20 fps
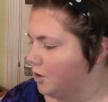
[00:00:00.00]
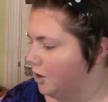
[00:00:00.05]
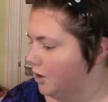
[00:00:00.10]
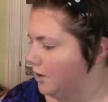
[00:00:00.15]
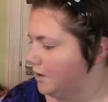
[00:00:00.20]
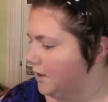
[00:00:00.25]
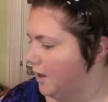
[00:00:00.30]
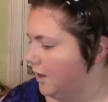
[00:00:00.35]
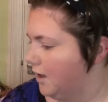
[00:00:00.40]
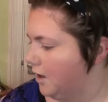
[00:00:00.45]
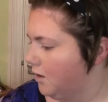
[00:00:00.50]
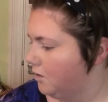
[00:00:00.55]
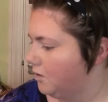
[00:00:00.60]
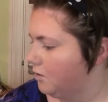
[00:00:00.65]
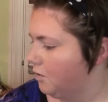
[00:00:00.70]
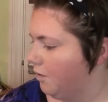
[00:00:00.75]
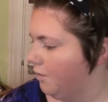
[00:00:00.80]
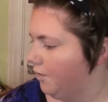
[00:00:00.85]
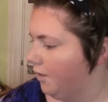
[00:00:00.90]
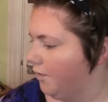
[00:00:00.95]
just going to take that
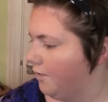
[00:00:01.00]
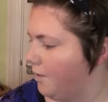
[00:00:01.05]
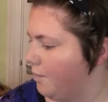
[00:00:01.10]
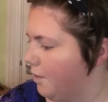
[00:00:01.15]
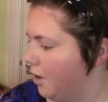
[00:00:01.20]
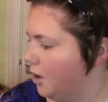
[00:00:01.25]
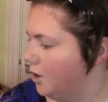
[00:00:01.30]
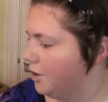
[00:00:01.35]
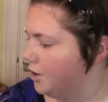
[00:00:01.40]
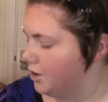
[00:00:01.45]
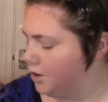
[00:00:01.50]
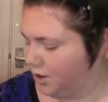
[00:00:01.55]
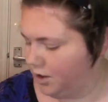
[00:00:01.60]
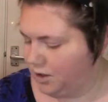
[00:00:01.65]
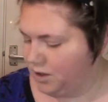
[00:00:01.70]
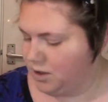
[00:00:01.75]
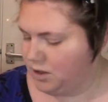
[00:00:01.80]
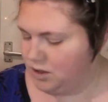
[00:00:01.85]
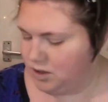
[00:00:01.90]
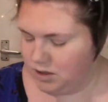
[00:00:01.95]
onto a fluffy brush.
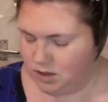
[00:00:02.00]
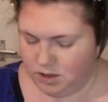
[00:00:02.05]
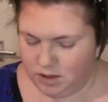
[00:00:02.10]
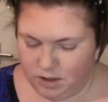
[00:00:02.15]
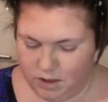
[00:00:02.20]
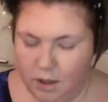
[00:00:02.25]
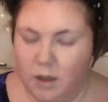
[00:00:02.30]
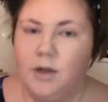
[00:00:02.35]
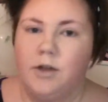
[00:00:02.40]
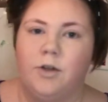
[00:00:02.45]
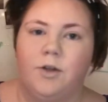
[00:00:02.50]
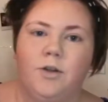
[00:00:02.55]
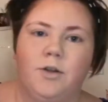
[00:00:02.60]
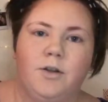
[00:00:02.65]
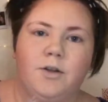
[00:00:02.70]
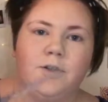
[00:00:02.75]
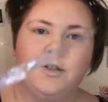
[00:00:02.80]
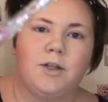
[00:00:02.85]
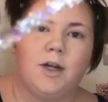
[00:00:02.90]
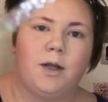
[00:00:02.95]
Do
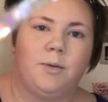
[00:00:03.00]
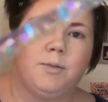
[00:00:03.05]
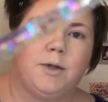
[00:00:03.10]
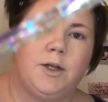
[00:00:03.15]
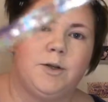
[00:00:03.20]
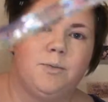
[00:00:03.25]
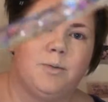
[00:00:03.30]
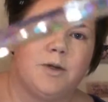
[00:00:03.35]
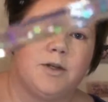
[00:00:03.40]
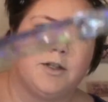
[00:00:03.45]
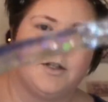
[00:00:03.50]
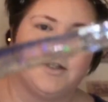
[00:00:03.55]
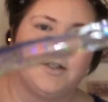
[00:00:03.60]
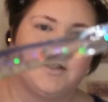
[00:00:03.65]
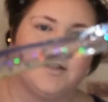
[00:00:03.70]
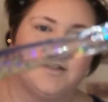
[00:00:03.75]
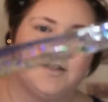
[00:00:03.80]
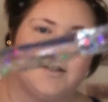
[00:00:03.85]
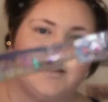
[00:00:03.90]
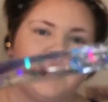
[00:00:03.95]
you like my new
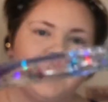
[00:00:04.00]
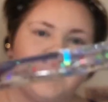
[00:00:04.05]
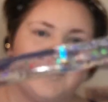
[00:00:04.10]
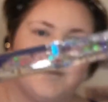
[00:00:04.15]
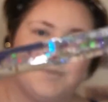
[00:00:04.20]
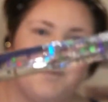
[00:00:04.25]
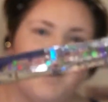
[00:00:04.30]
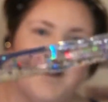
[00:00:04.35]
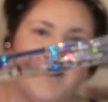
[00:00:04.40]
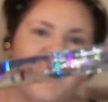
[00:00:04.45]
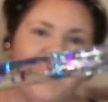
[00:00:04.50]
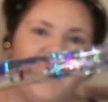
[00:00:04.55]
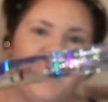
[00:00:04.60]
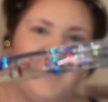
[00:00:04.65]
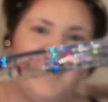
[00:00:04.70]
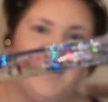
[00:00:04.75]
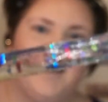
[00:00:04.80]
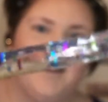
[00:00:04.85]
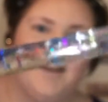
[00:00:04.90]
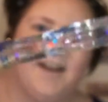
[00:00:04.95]
brushes? They're so sparkly.
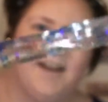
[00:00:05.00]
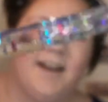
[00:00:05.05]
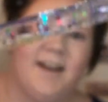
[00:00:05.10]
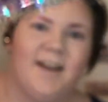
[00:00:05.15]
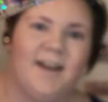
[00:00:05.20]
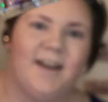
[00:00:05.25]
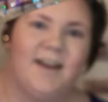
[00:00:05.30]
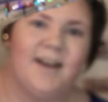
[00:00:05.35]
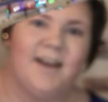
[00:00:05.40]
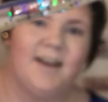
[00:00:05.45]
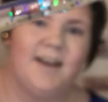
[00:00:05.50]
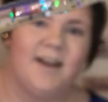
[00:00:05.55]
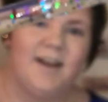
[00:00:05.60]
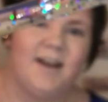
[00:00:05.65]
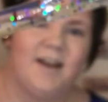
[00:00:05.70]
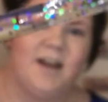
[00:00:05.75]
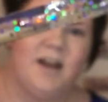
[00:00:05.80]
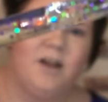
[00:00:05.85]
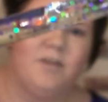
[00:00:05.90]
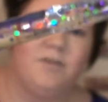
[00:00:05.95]
I
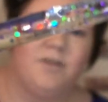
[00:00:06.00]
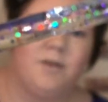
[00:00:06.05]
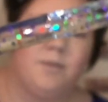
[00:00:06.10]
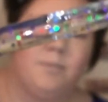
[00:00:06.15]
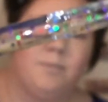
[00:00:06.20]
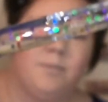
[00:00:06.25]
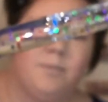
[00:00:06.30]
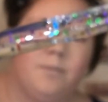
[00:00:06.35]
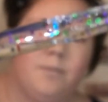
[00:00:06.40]
love them.